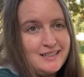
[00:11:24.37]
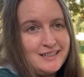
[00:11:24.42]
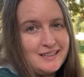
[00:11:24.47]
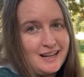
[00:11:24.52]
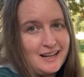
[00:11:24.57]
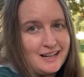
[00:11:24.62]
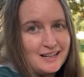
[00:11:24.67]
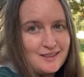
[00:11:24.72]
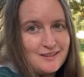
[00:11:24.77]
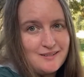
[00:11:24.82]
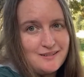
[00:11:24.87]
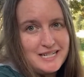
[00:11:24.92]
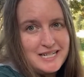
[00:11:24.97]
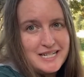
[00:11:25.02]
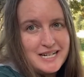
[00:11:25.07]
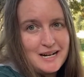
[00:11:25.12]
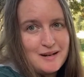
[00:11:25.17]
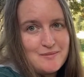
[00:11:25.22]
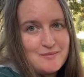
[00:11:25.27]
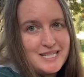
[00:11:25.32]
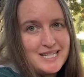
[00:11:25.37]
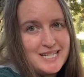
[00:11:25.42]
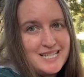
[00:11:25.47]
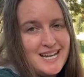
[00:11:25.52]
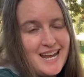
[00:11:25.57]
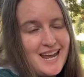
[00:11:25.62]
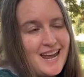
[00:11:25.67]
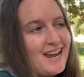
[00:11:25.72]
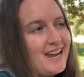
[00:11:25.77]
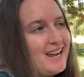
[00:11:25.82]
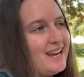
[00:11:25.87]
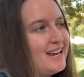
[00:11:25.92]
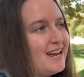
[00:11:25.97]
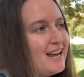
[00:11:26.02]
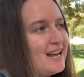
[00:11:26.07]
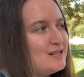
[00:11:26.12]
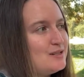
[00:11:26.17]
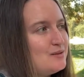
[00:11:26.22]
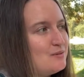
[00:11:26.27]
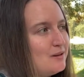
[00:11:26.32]
like 3 times a day,
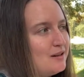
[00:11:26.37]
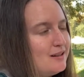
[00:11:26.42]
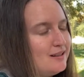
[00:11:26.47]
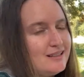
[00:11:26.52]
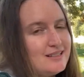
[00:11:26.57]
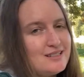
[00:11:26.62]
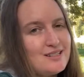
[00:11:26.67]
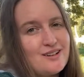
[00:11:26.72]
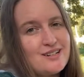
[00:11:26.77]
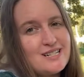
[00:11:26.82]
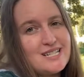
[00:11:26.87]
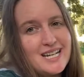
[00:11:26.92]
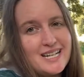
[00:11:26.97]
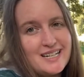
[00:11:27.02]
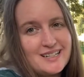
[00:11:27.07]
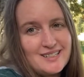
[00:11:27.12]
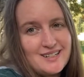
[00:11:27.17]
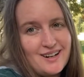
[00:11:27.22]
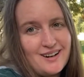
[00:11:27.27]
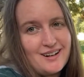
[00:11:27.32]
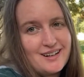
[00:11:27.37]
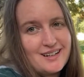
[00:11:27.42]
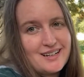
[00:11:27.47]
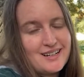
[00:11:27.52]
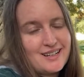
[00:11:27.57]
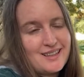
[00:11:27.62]
as well as on TikTok